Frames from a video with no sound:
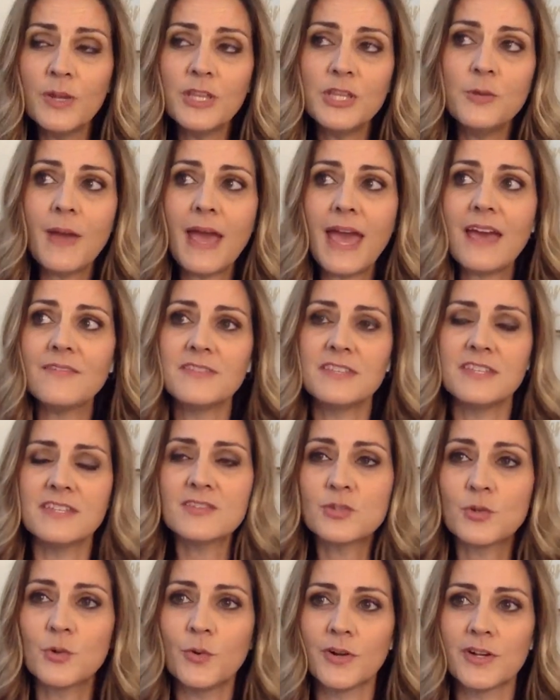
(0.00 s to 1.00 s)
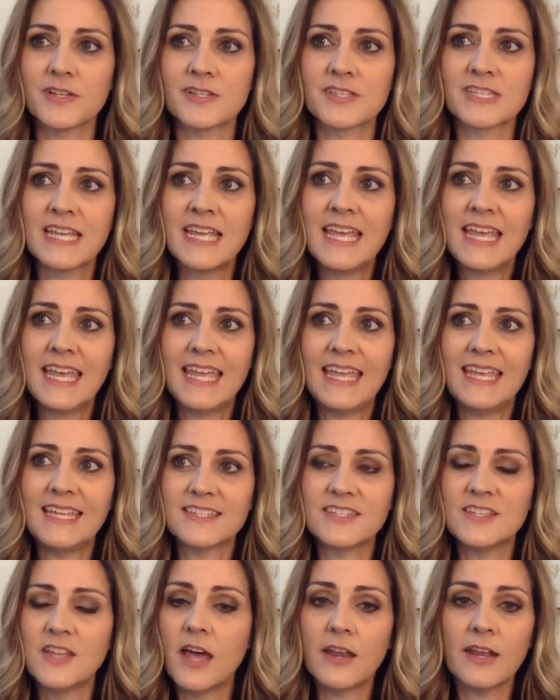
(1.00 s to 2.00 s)
when you have discourse,
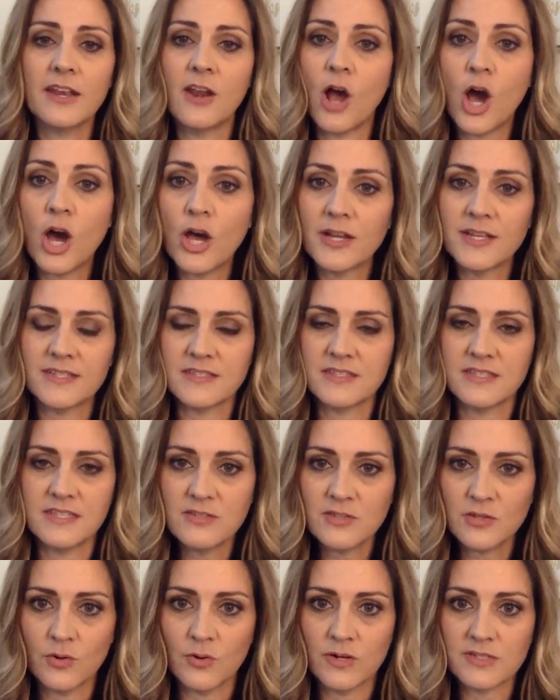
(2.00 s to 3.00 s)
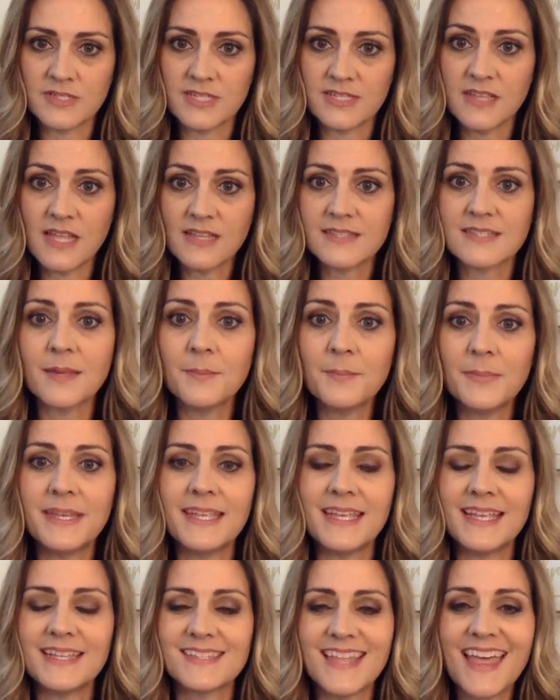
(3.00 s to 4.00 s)
it's not an honest discourse. It's
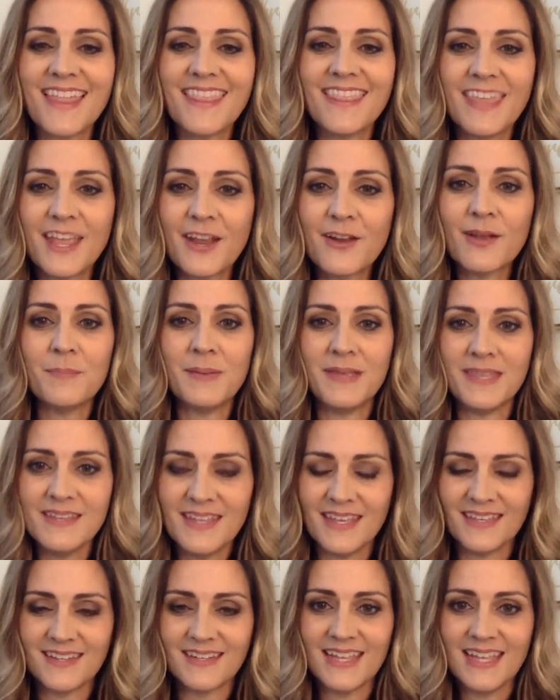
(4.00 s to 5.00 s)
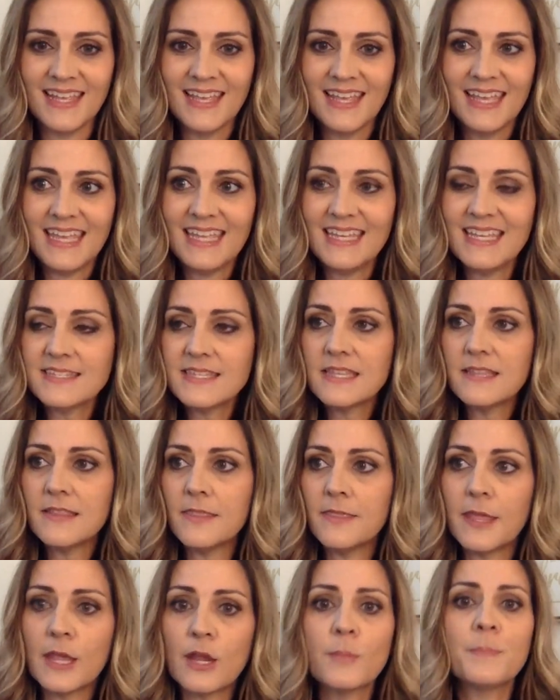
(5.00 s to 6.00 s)
not their opinion. It isn't
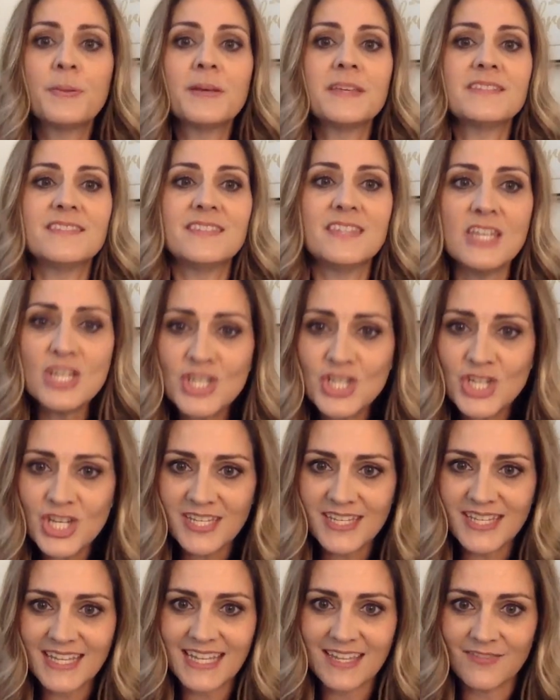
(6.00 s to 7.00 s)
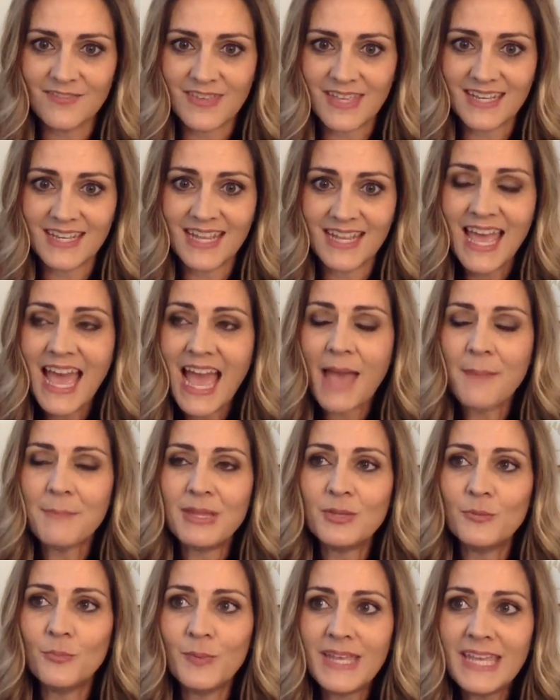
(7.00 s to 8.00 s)
their position, even. I
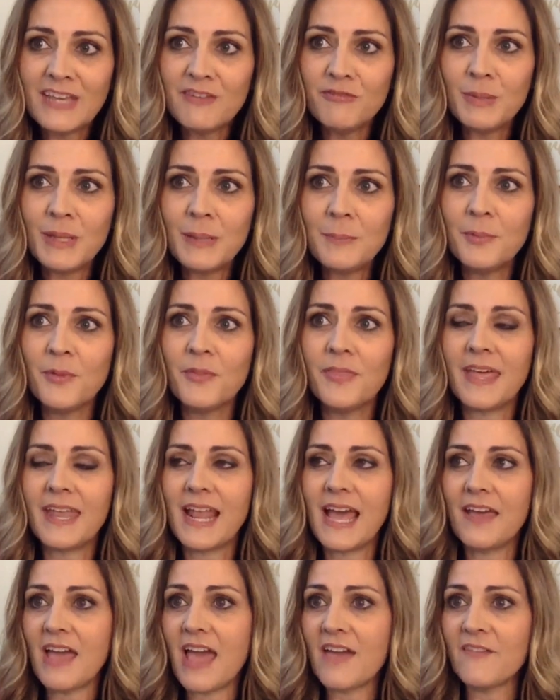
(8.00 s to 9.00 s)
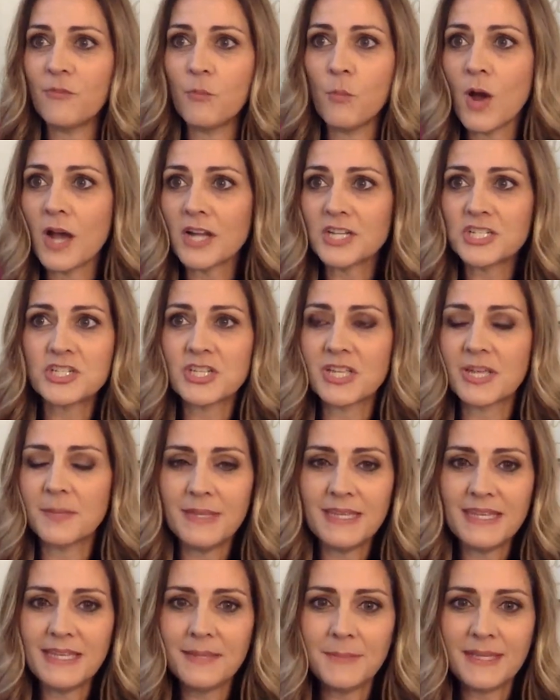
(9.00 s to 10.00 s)
mean, we have people that I've watched
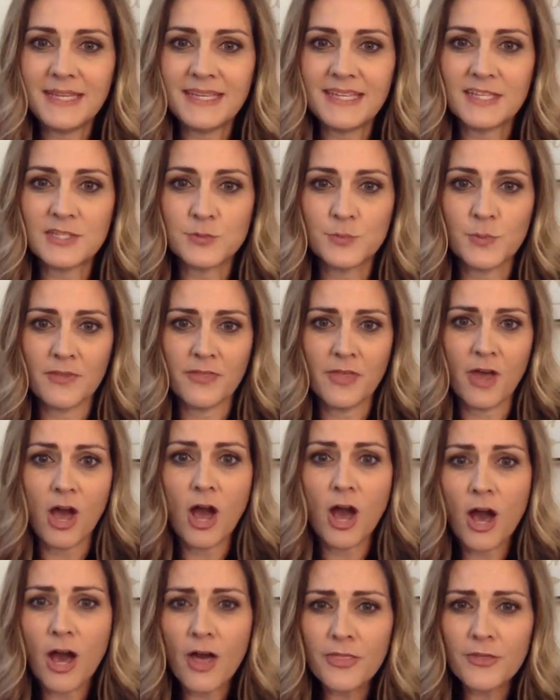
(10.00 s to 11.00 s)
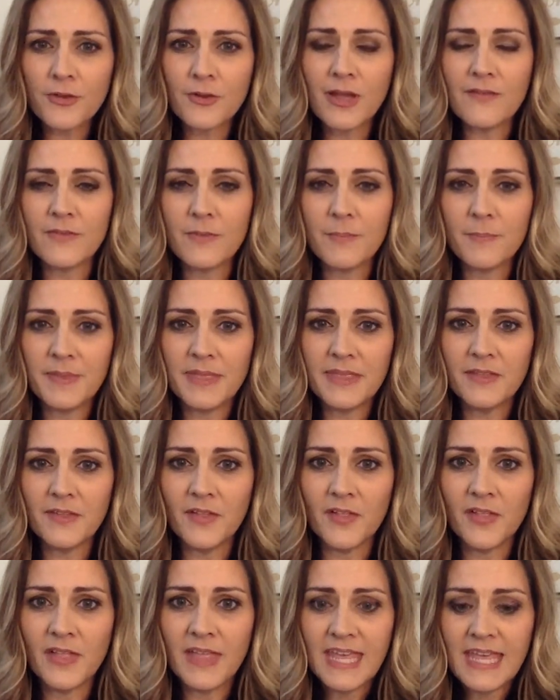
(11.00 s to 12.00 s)
committee meetings where the author of a
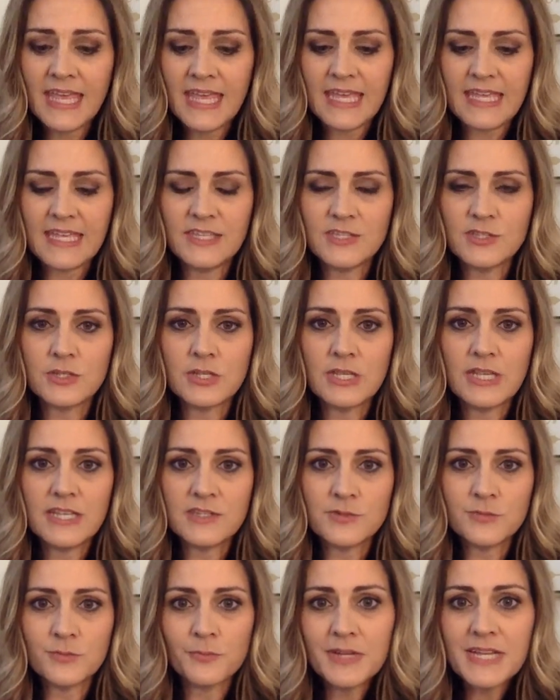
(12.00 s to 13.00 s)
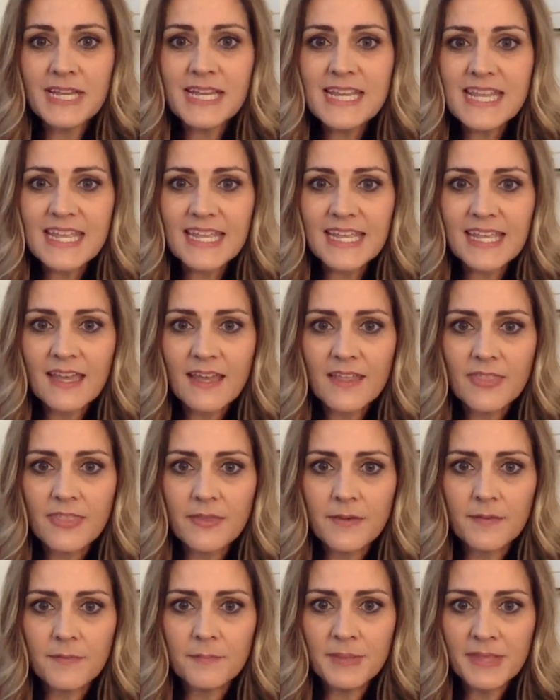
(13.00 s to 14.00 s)
bill is reading
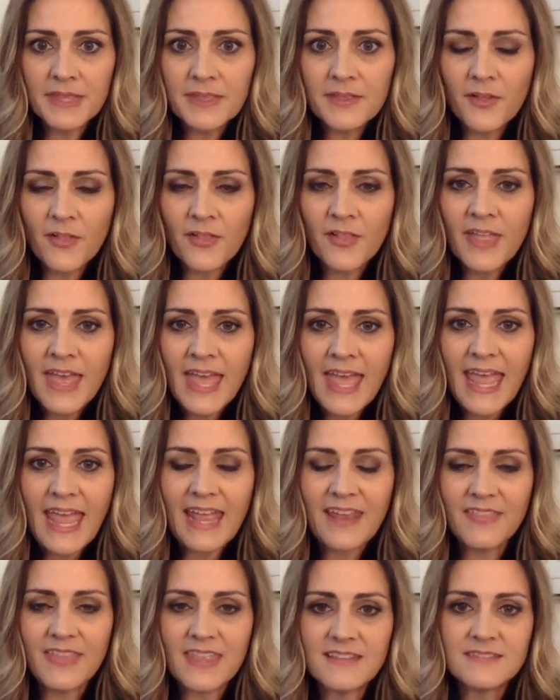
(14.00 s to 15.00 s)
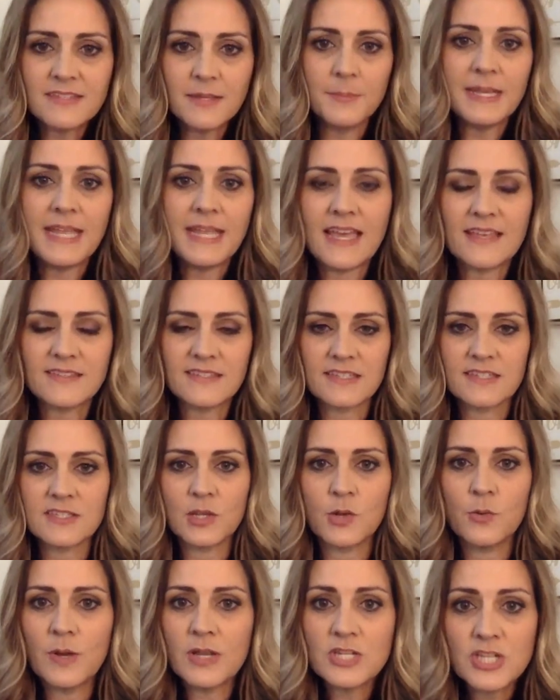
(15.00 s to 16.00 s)
the bill, and then somebody asks a
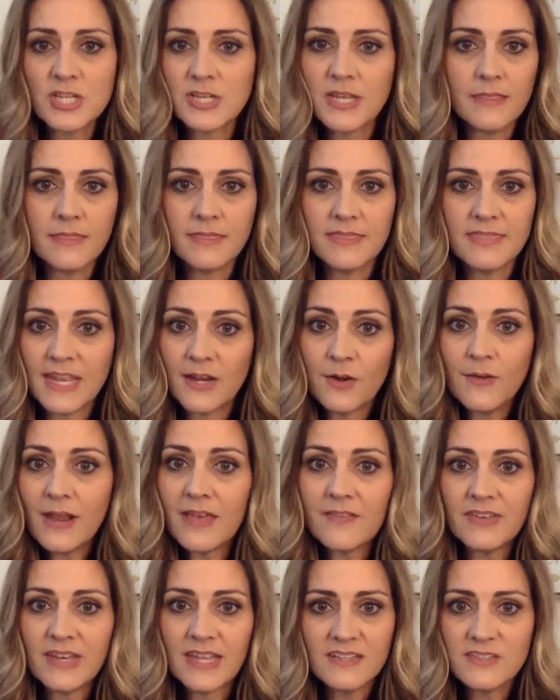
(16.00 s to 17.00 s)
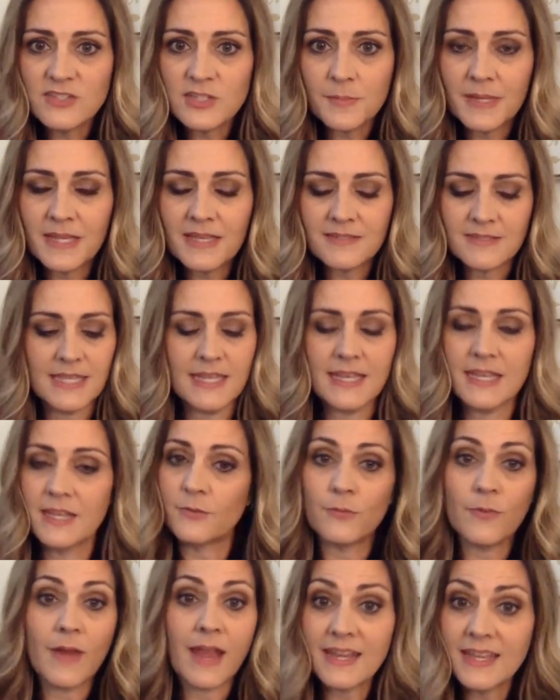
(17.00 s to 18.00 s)
question and they don't have an answer because they
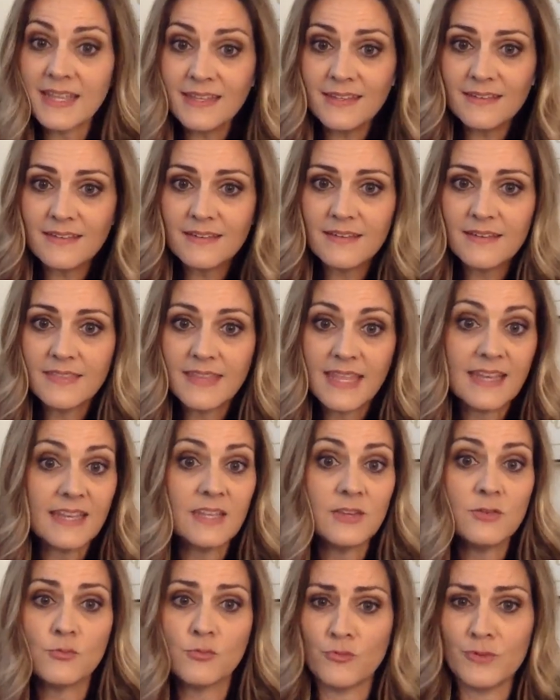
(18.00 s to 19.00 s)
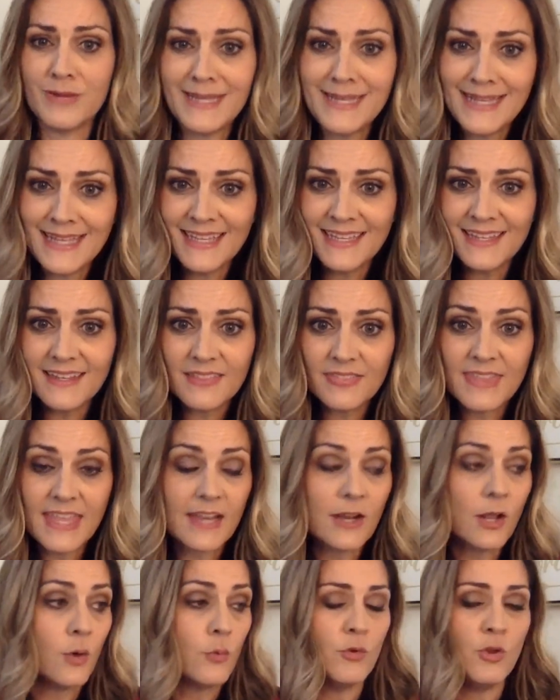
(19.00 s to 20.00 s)
didn't write it, they didn't read it, they
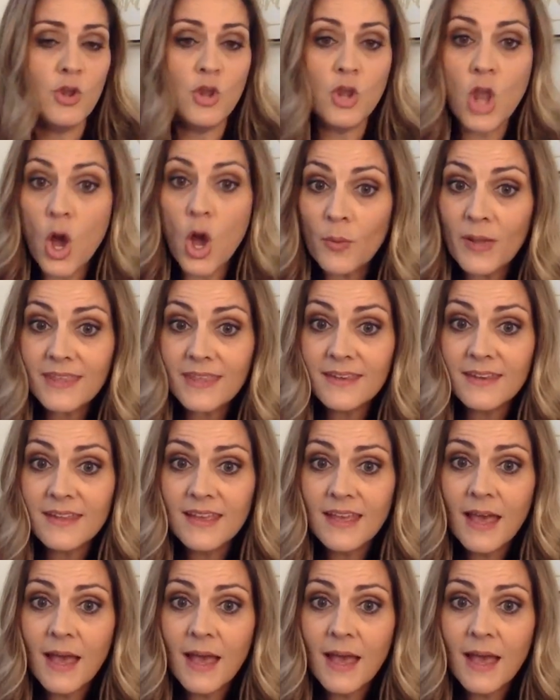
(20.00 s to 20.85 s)
don't know it.